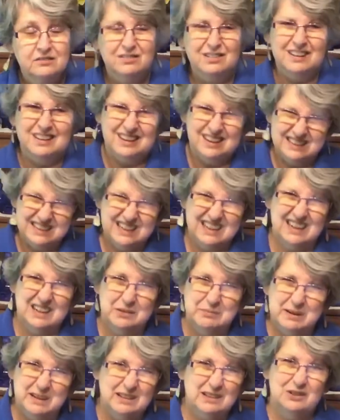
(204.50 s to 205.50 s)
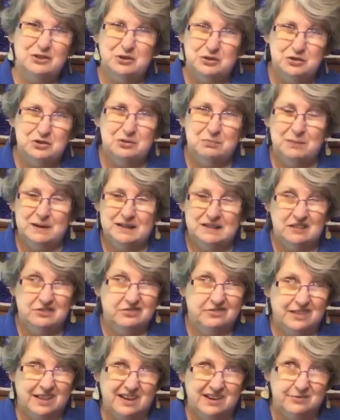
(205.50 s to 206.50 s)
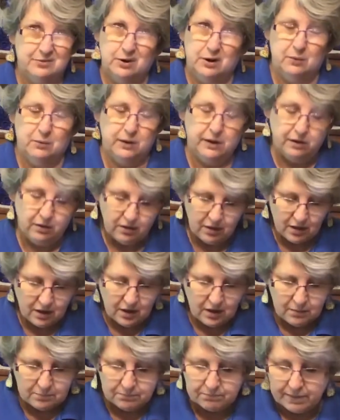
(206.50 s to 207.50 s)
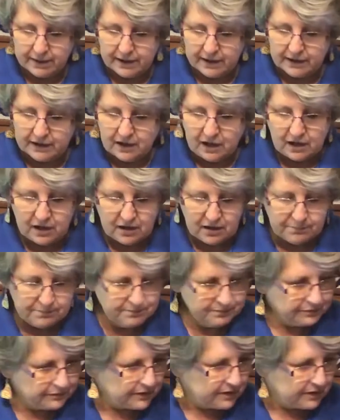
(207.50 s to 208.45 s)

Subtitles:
well, I'd kind of be a little too big to fly very well. But how